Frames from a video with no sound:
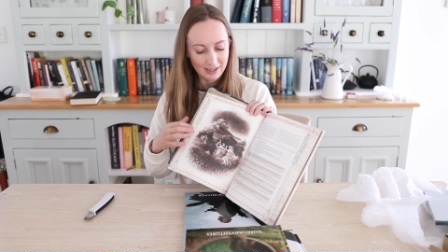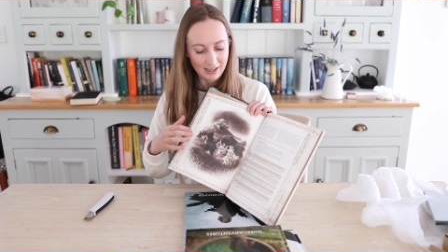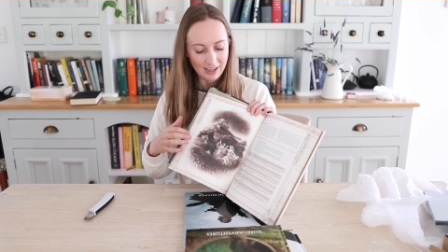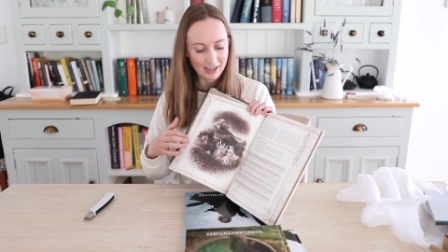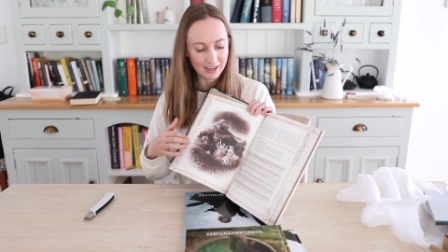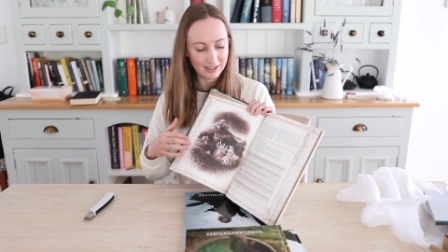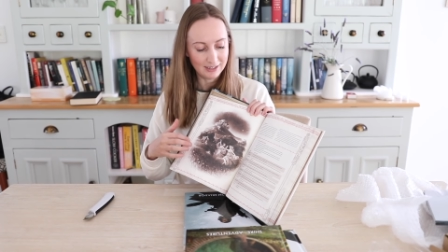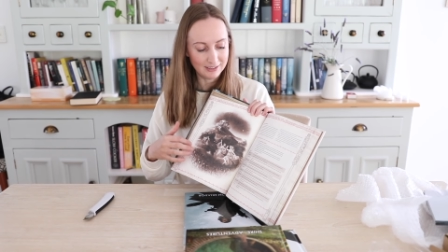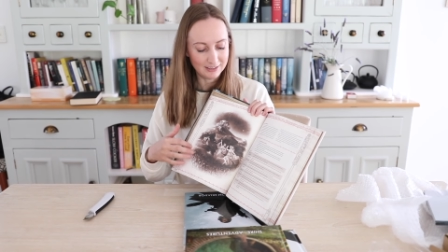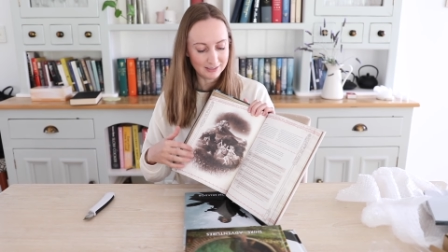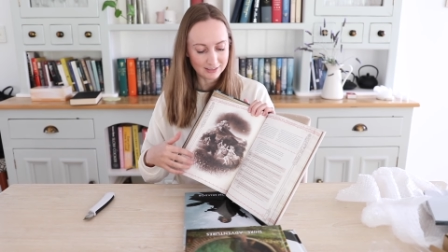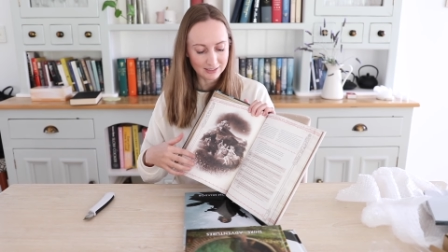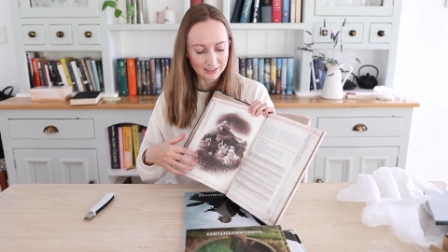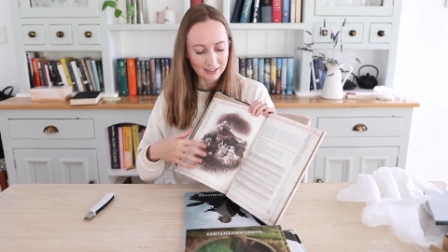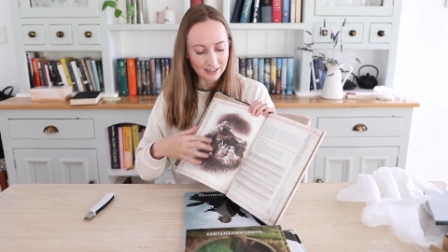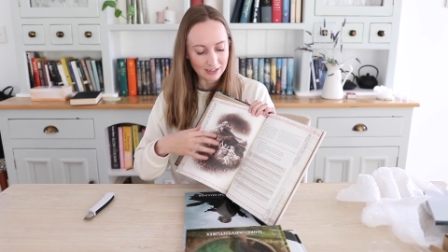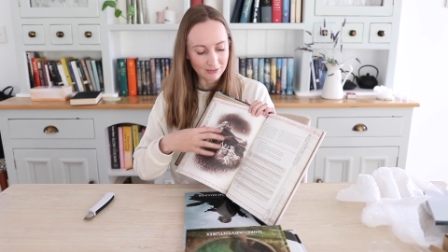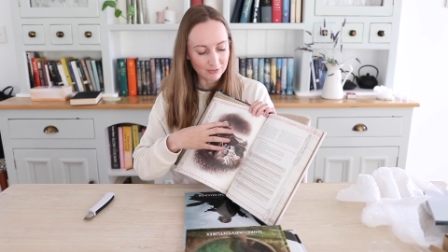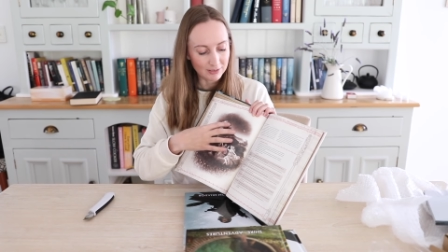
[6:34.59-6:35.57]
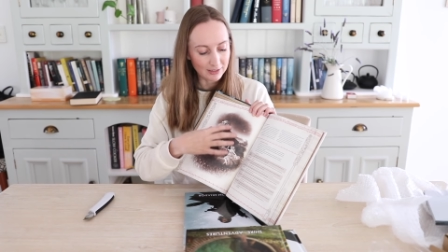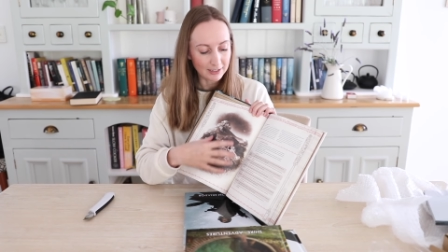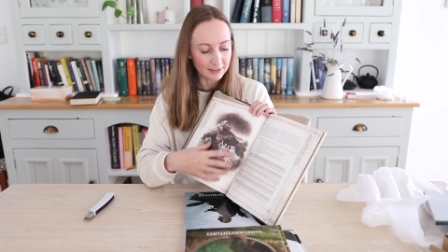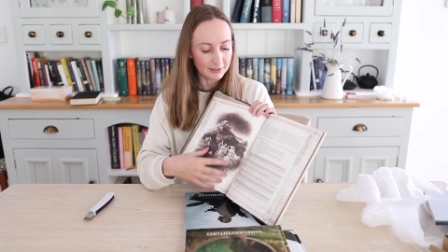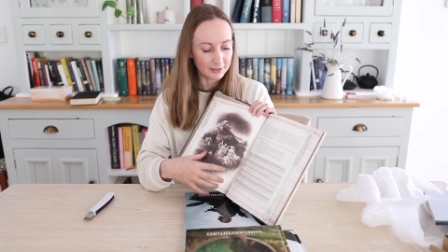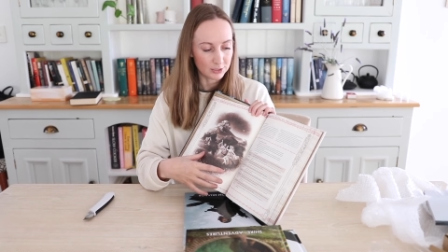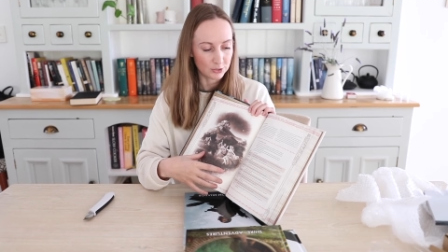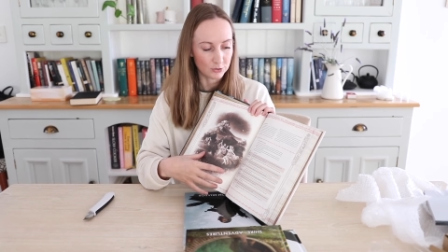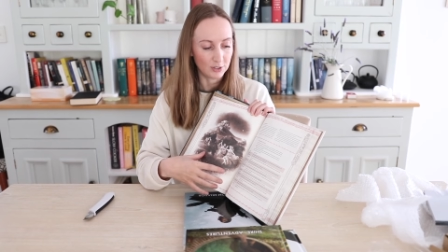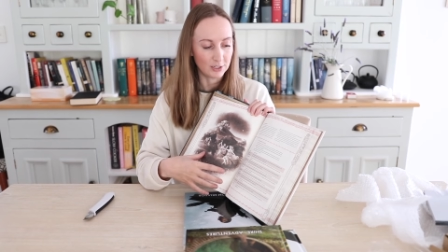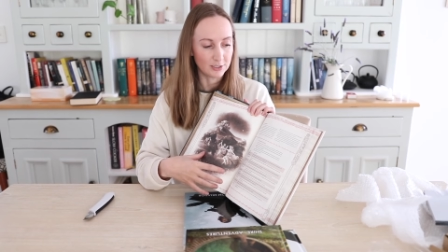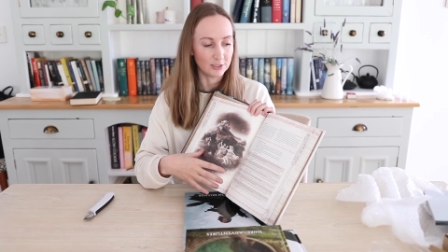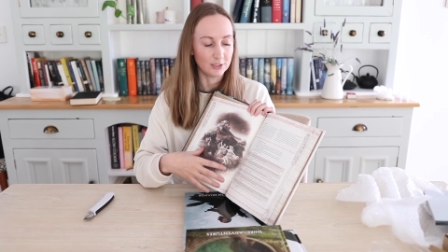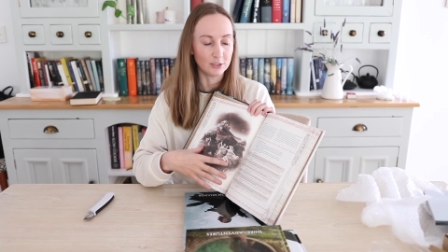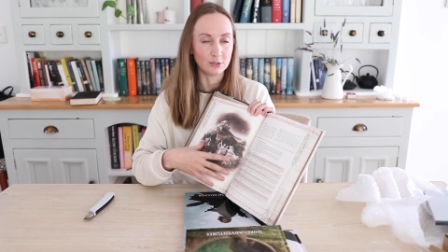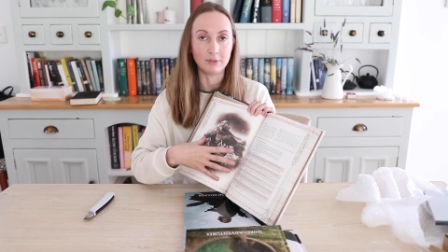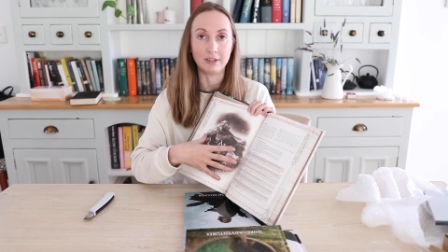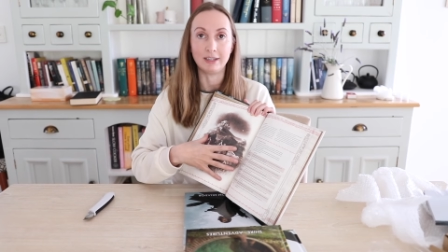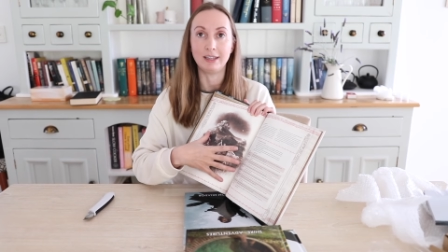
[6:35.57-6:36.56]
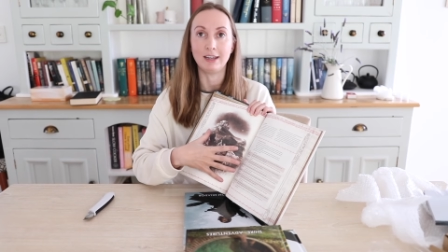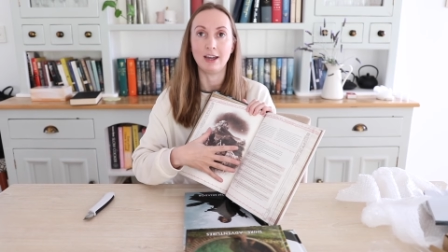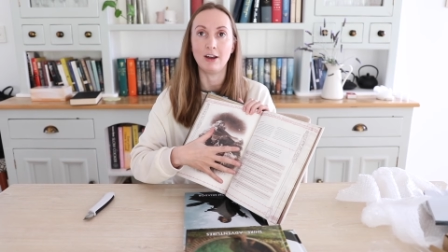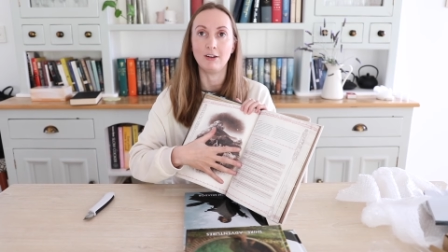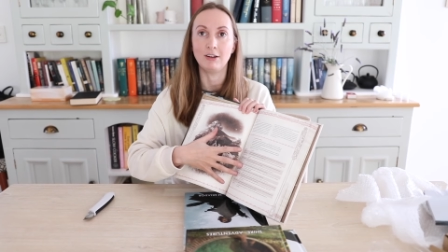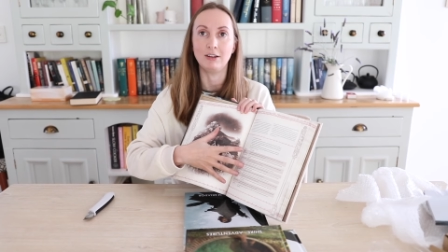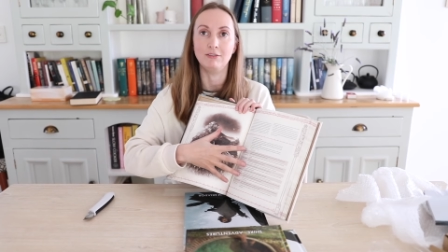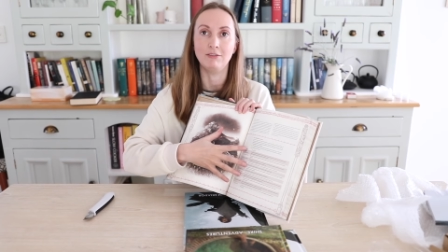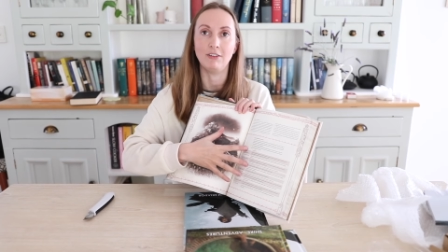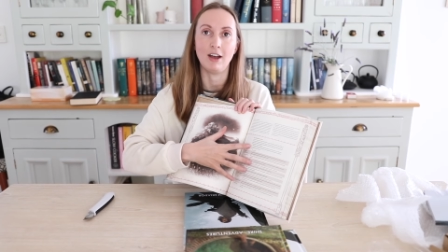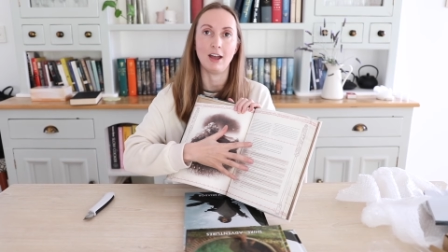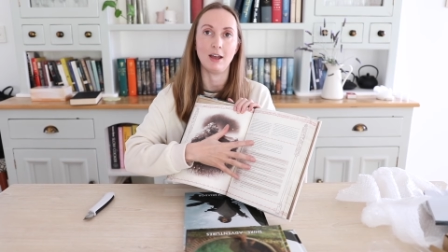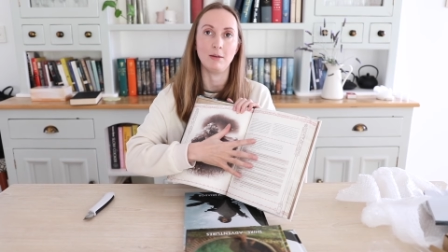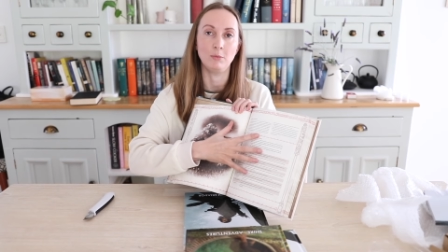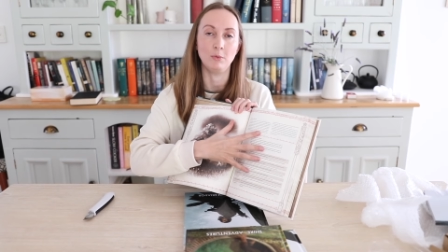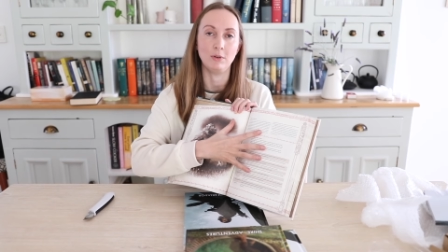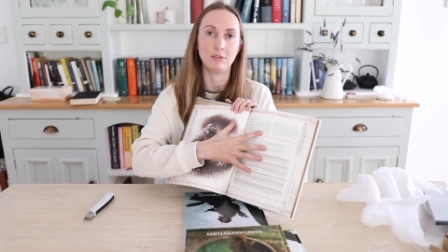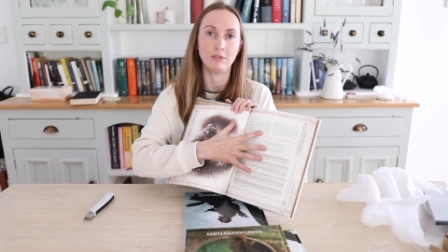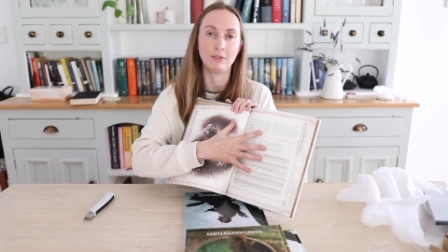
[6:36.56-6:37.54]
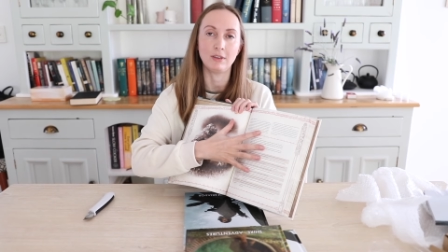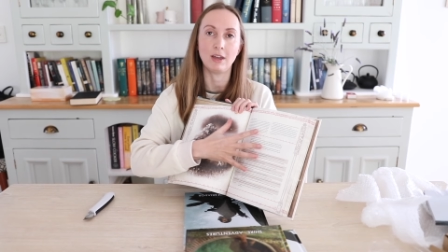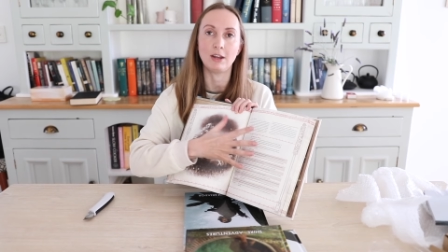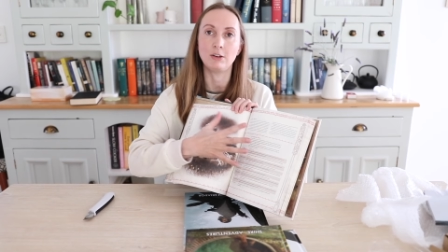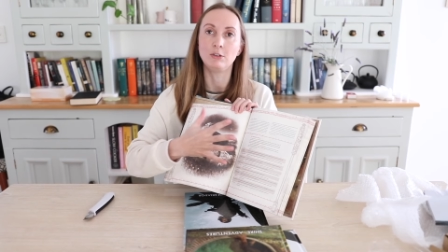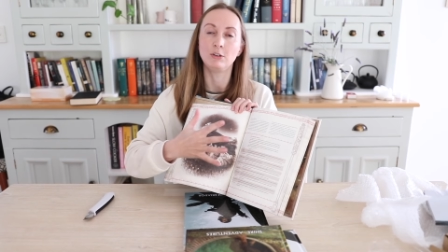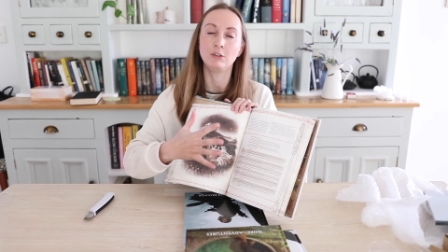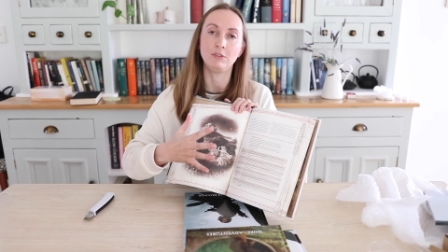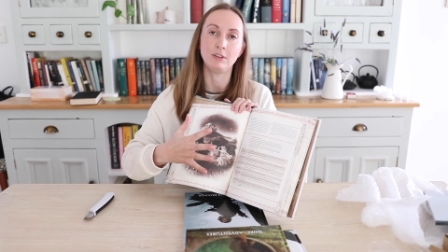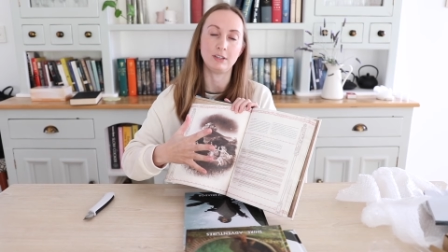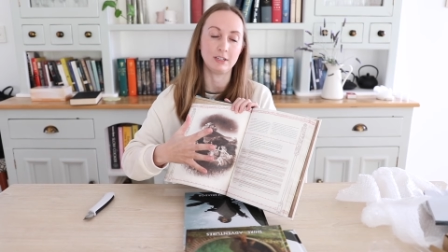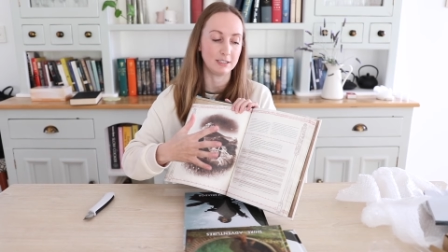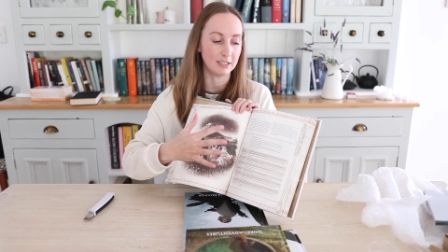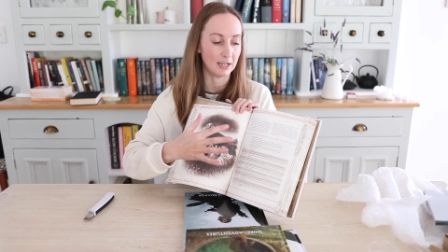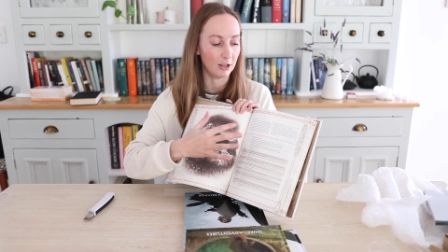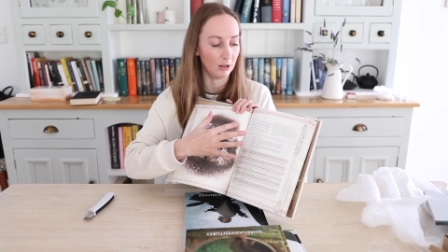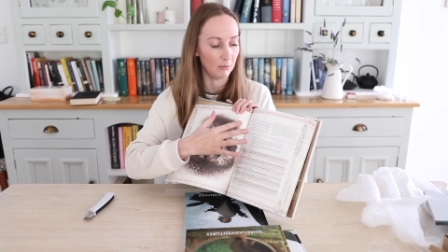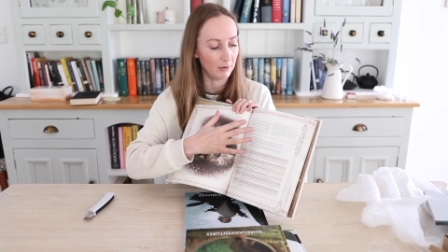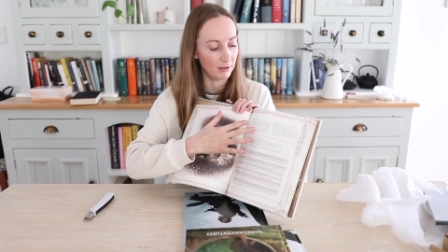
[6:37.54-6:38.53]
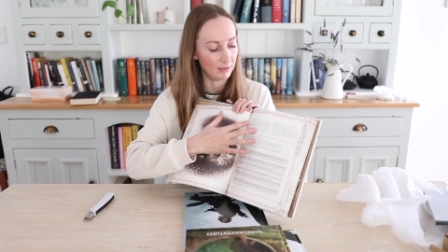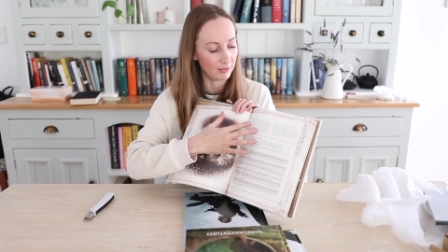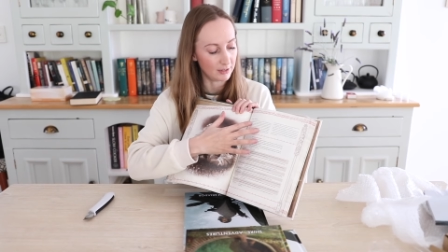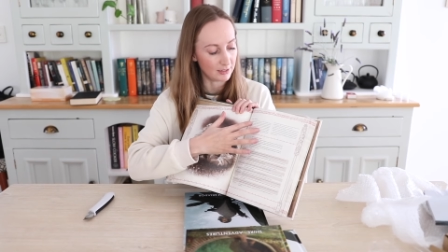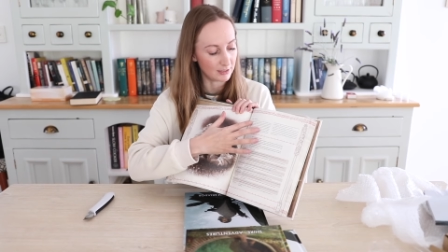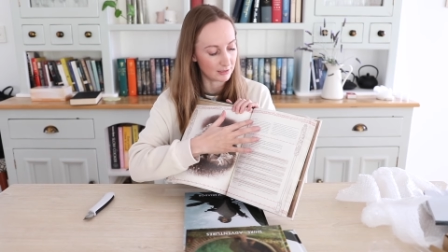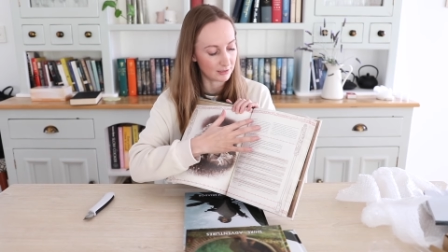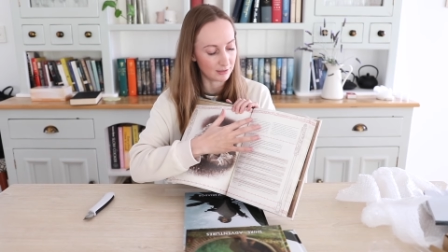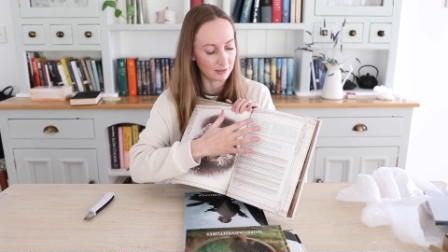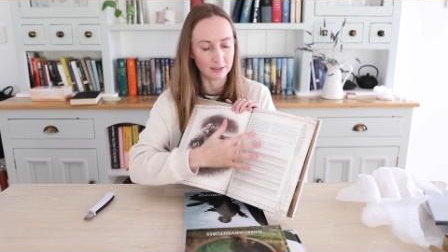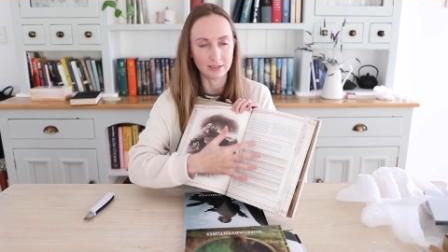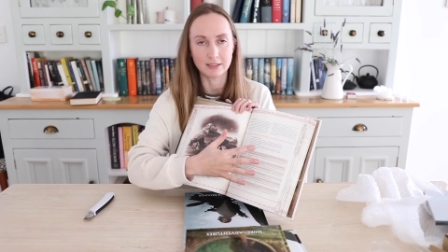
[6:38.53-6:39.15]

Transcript: and even the illustrations really are in vibe with, I don't know if you can tell, but these